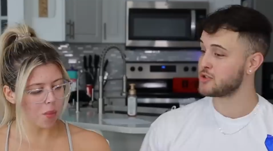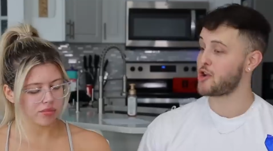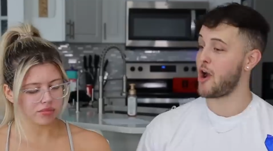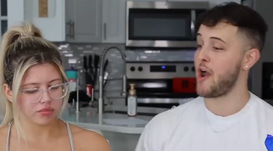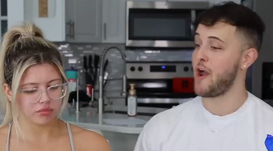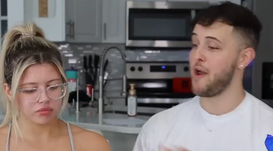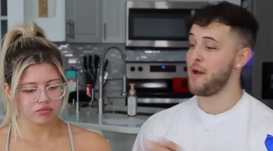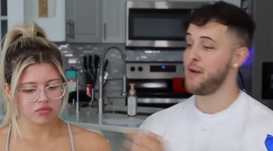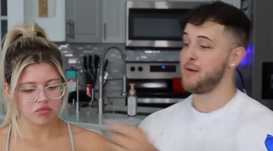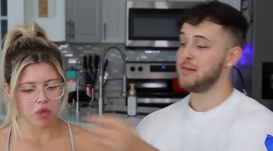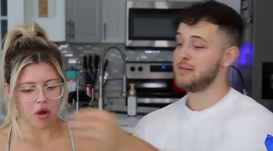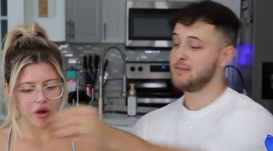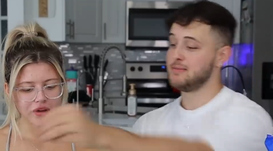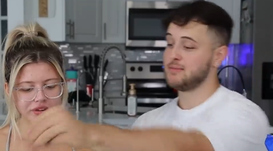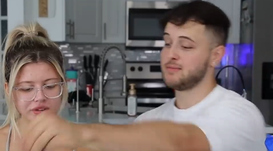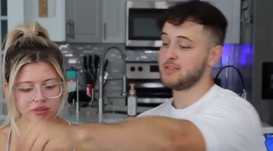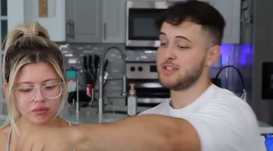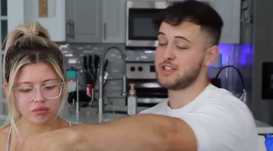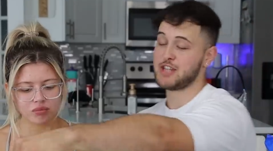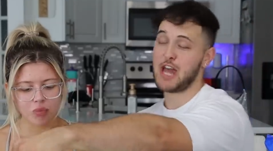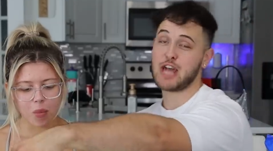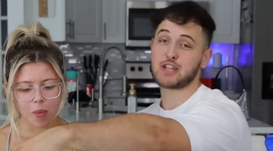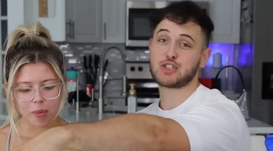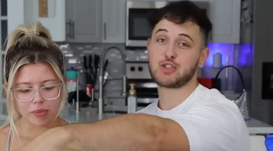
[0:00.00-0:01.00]
Speaker 1: Try it.
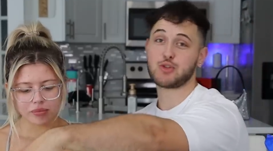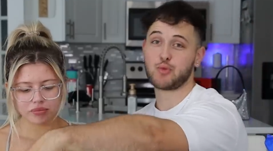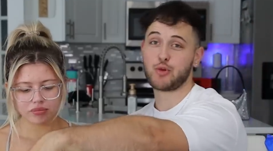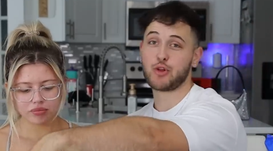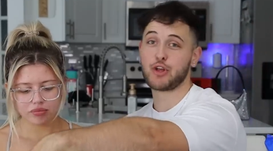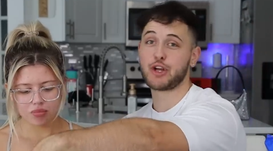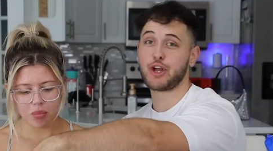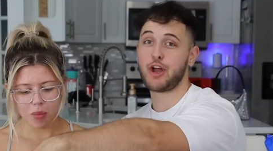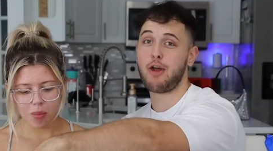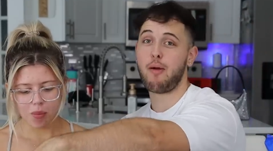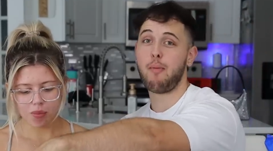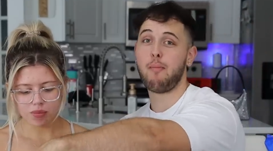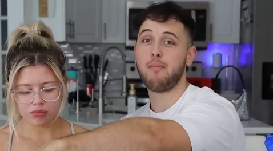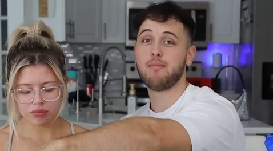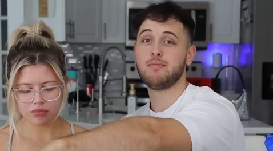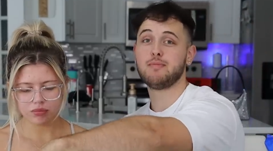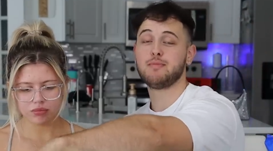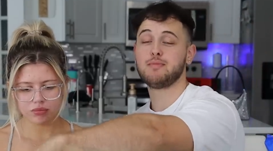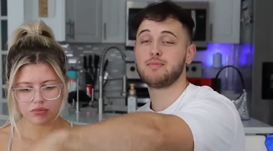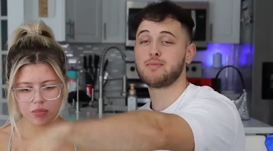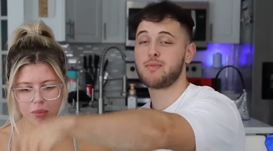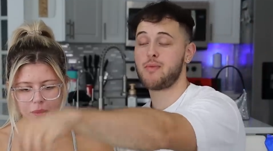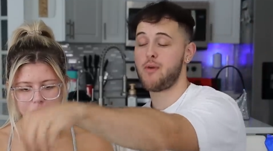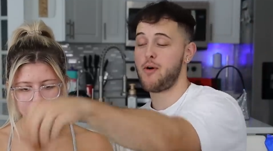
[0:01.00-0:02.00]
It's actually really good.
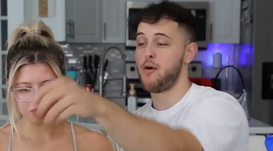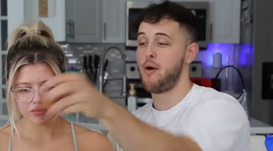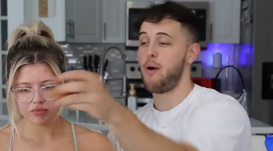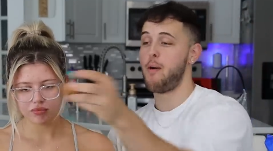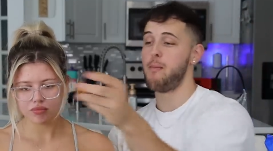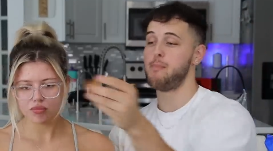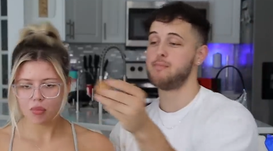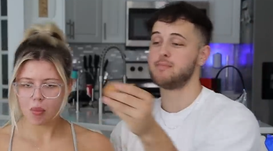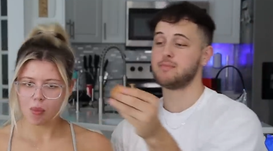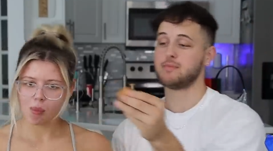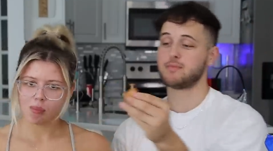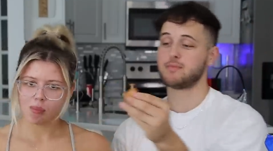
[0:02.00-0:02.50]
Hold on.